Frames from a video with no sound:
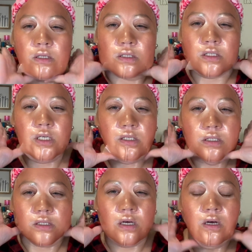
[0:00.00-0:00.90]

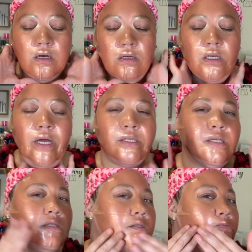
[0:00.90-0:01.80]
just uh, nice
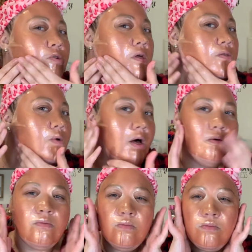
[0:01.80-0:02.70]
and smooth as well.
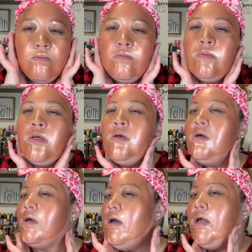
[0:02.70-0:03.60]

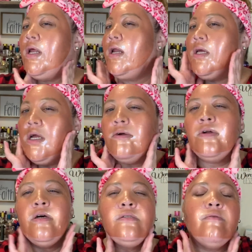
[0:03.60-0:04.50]
And any
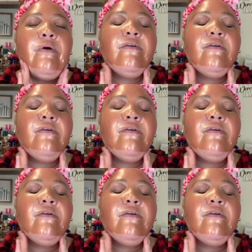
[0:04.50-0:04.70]
areas of my